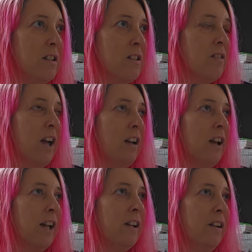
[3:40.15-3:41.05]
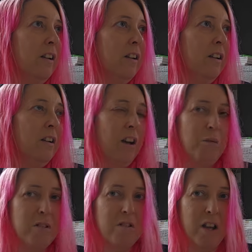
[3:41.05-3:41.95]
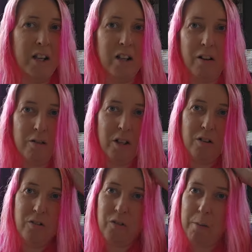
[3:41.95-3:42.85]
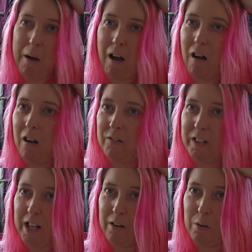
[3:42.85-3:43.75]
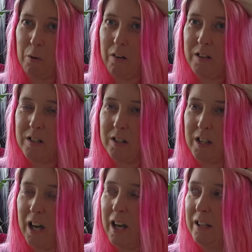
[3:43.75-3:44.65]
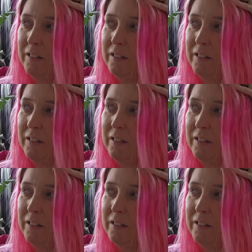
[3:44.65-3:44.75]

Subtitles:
So that, like, I was in O2 for about half an hour while they did that.